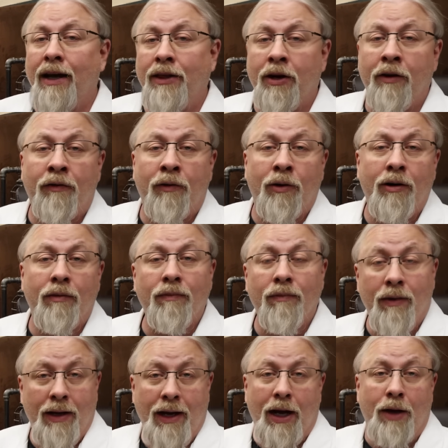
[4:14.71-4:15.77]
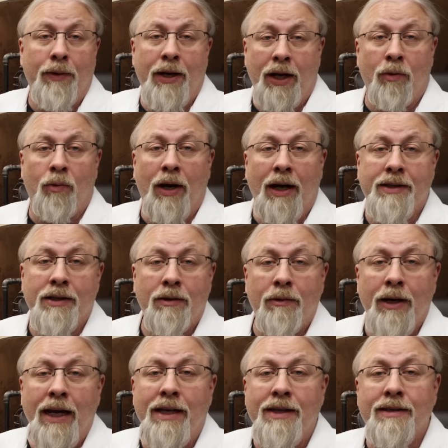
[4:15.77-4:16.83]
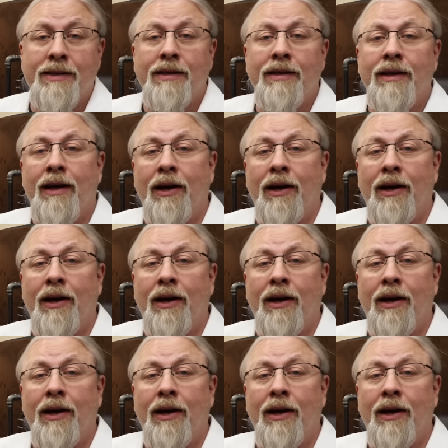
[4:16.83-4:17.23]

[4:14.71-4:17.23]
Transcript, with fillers: and therefore how many watts it weighs.